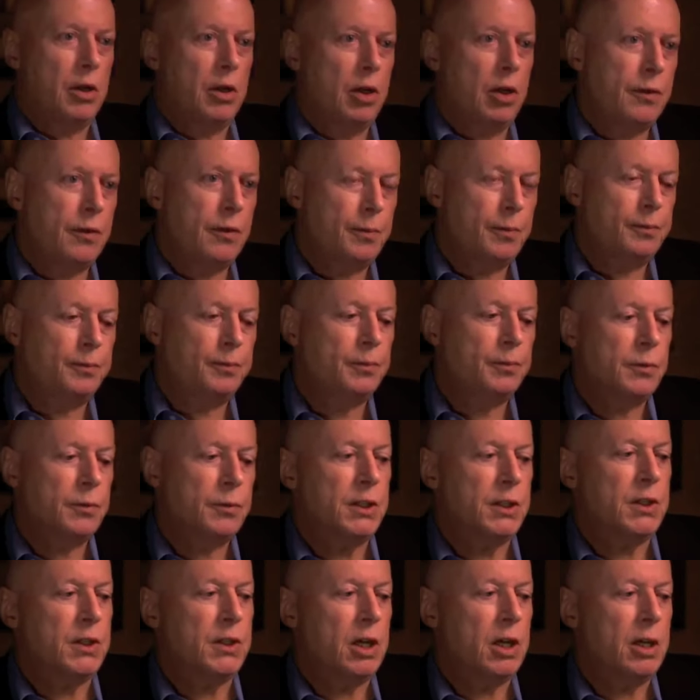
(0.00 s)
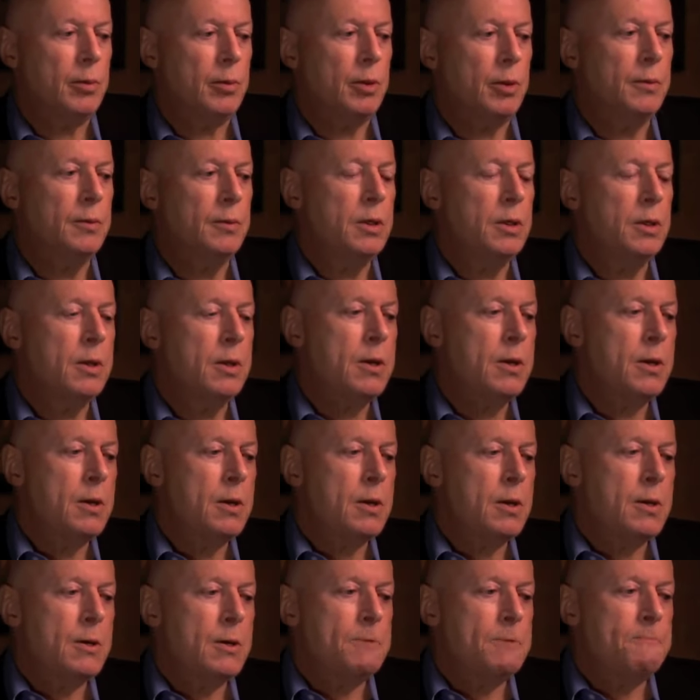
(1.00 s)
a lot of this argument,
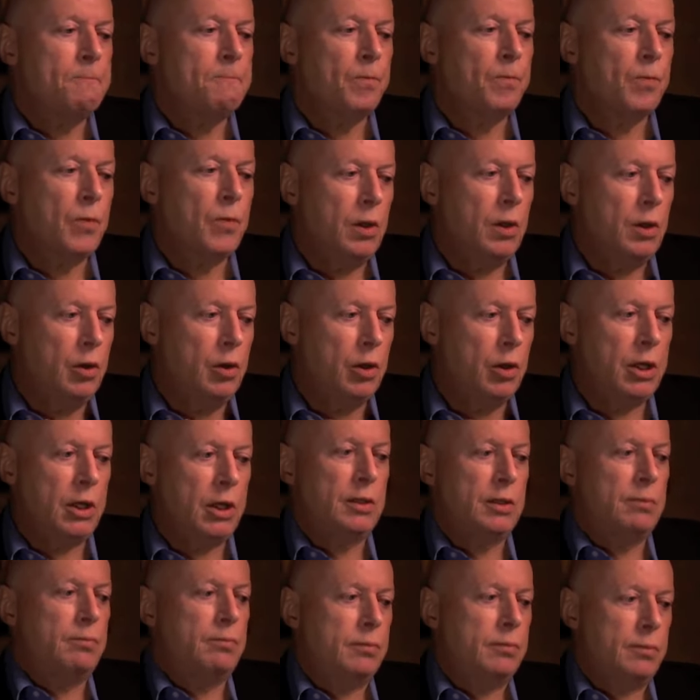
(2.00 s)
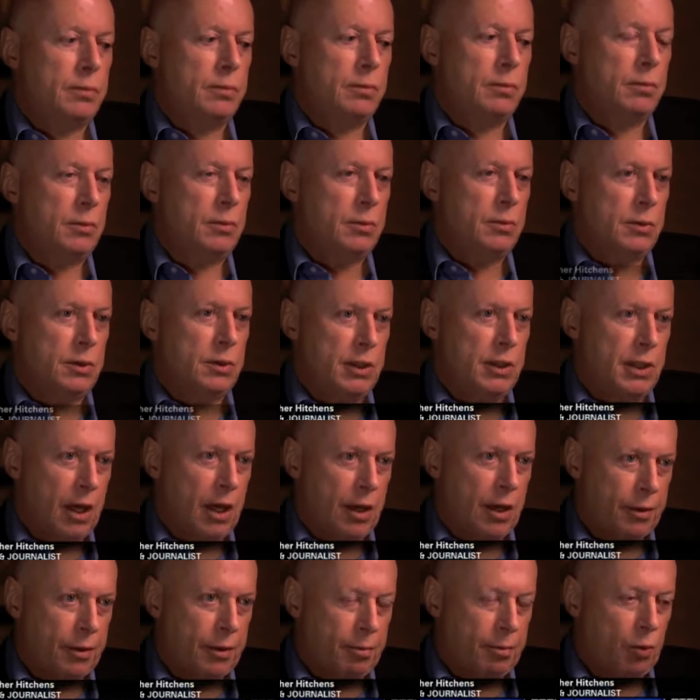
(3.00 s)
looking
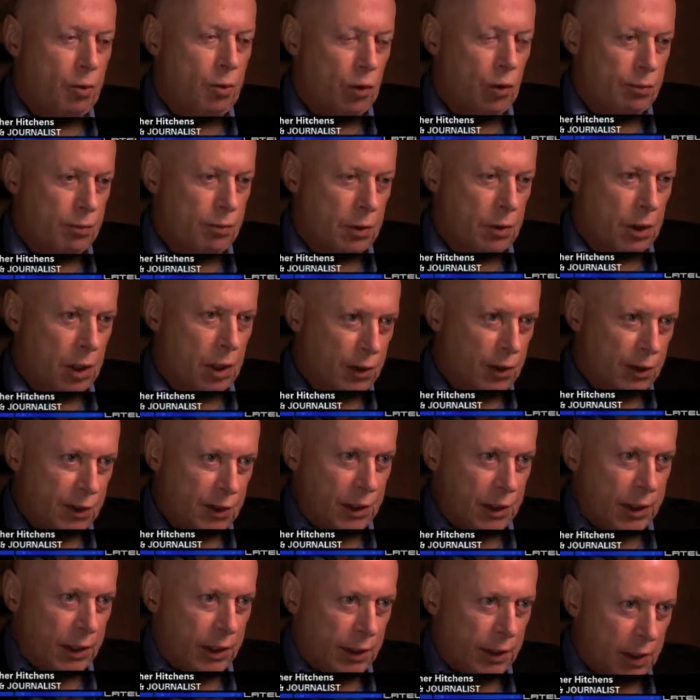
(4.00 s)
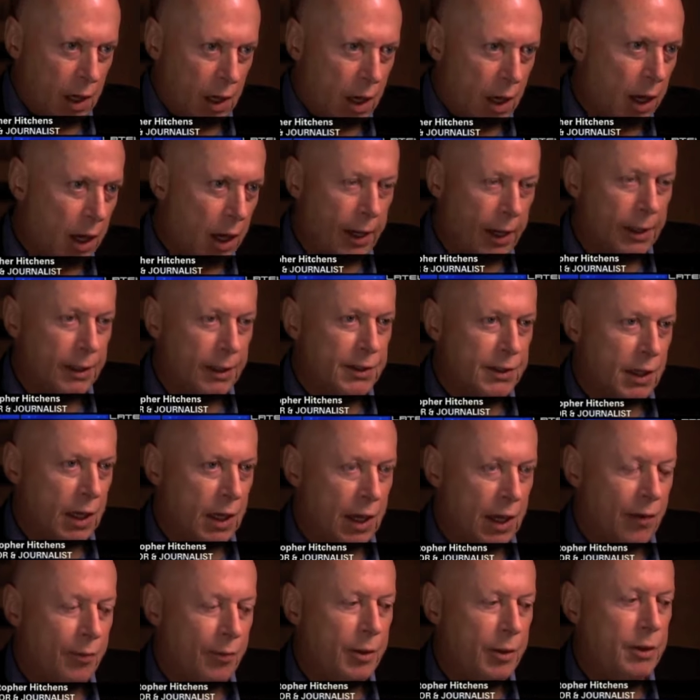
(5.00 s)
death more closely in the eye, as I
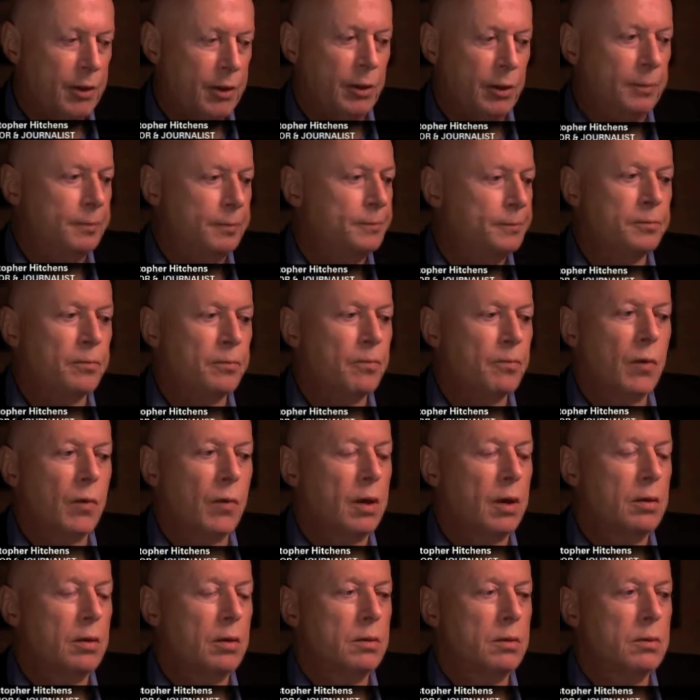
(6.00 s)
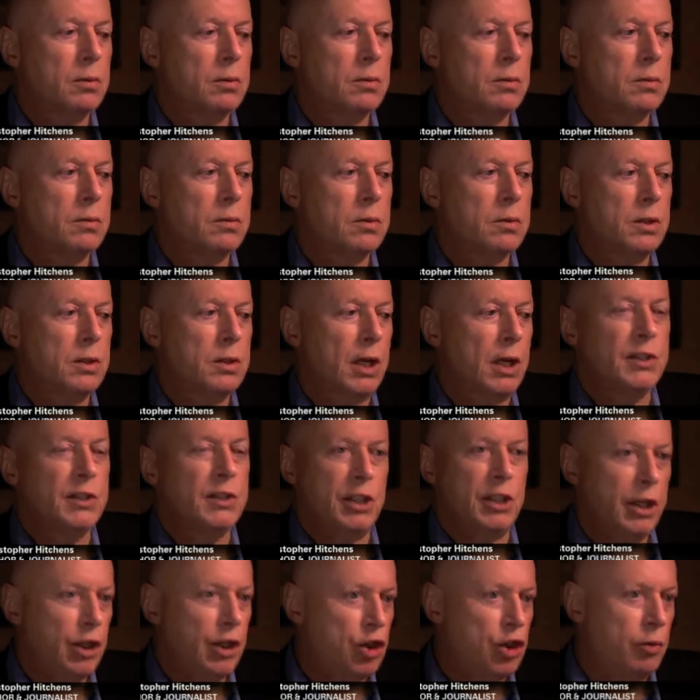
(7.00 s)
have been doing,
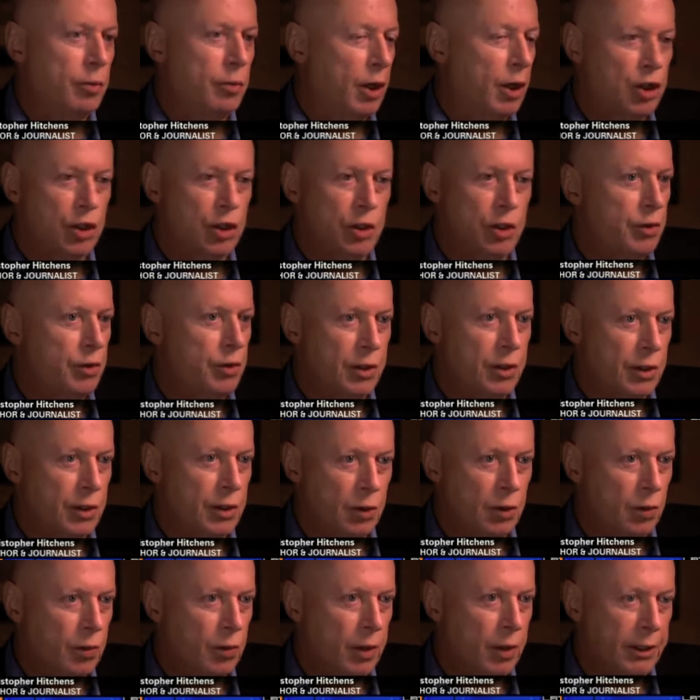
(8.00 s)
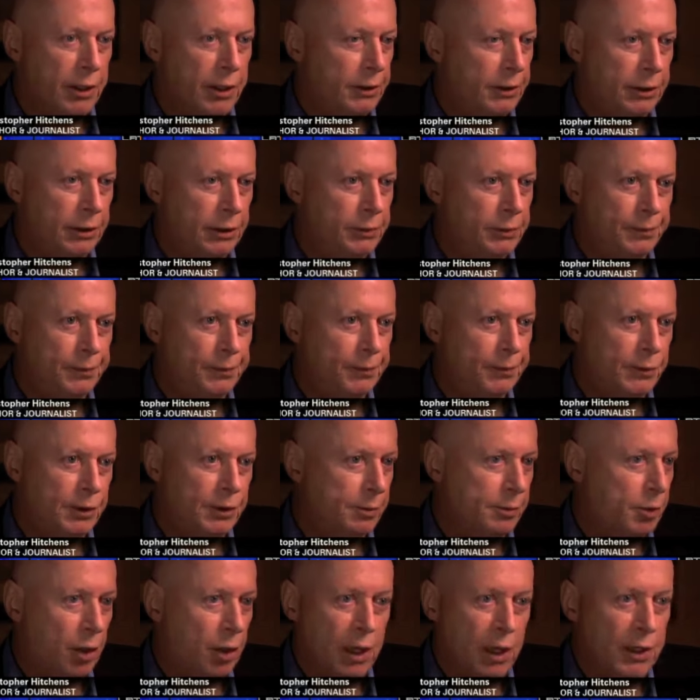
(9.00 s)
doesn't teach you much that you didn't already know,
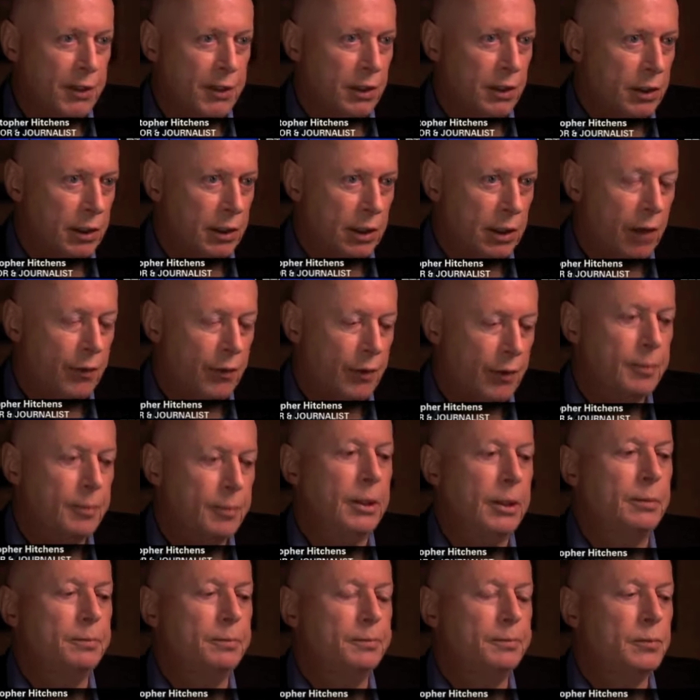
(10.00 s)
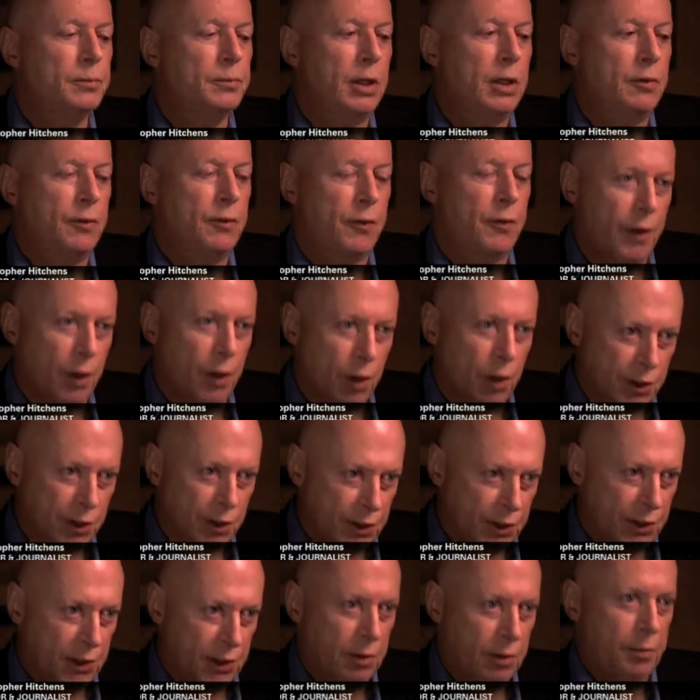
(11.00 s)
surprisingly enough. It
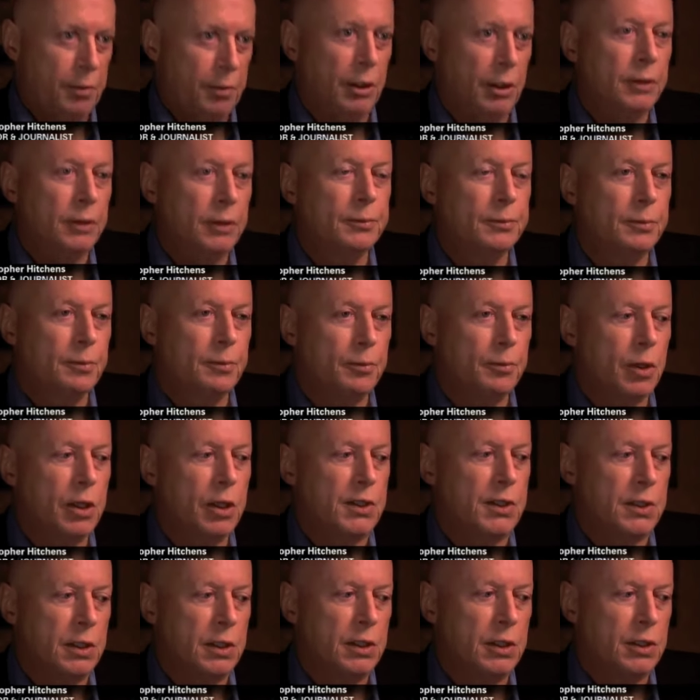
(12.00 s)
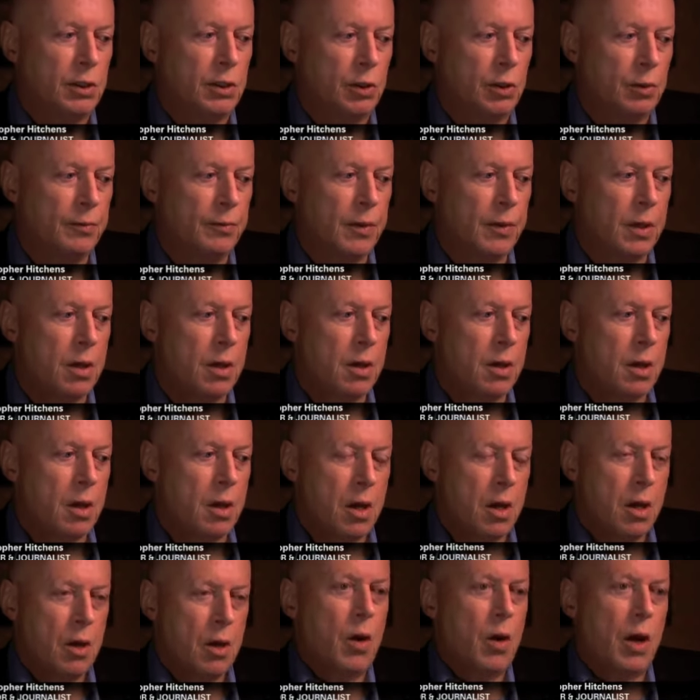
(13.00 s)
focuses it a bit, brings it into
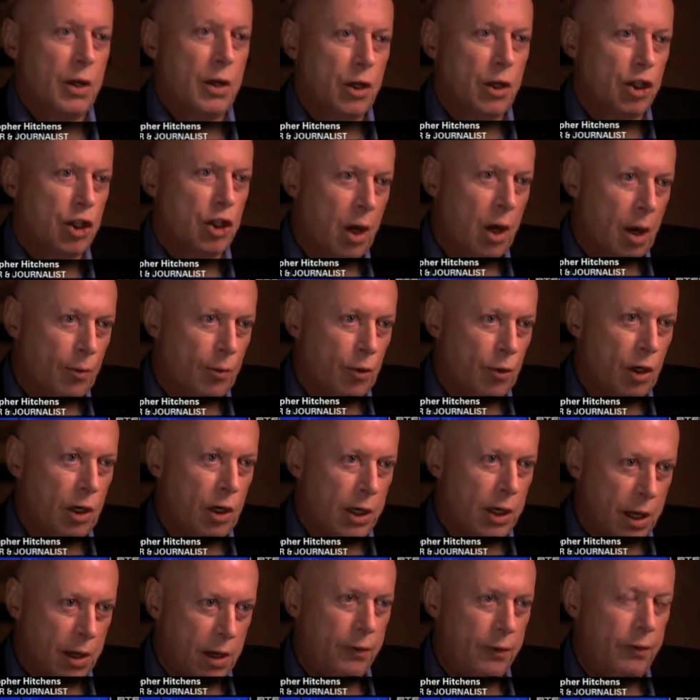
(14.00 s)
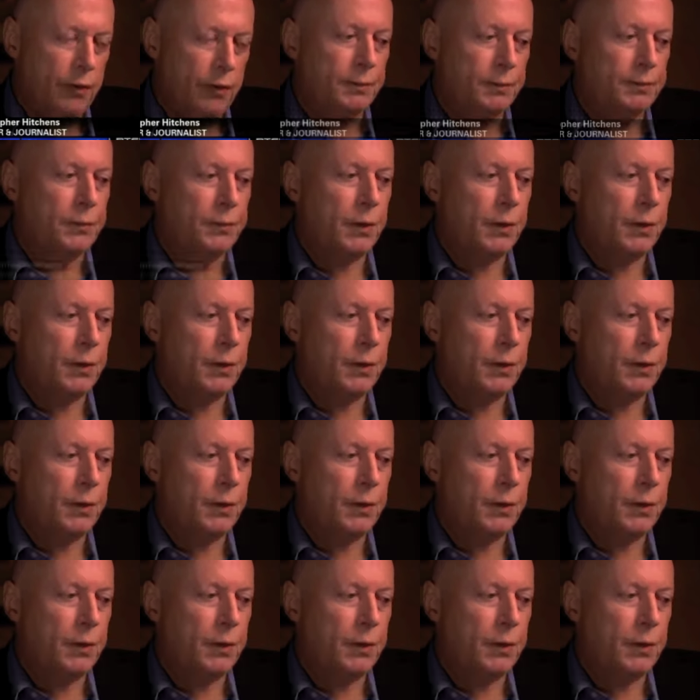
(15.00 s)
quite a sharp relief.